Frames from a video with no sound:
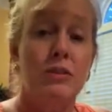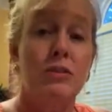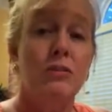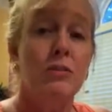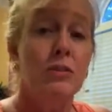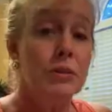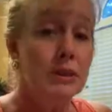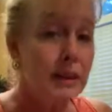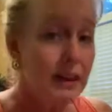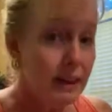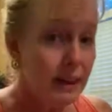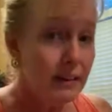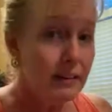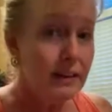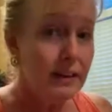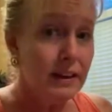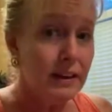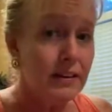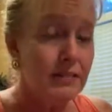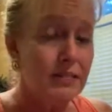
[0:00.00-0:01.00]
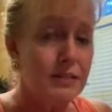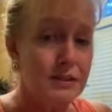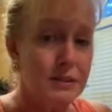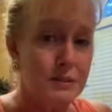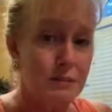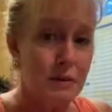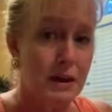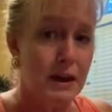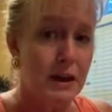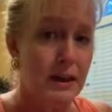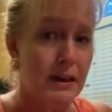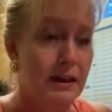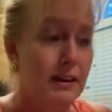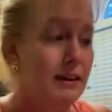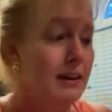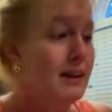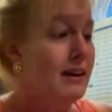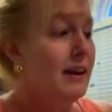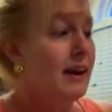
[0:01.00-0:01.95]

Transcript: through the healing of this man.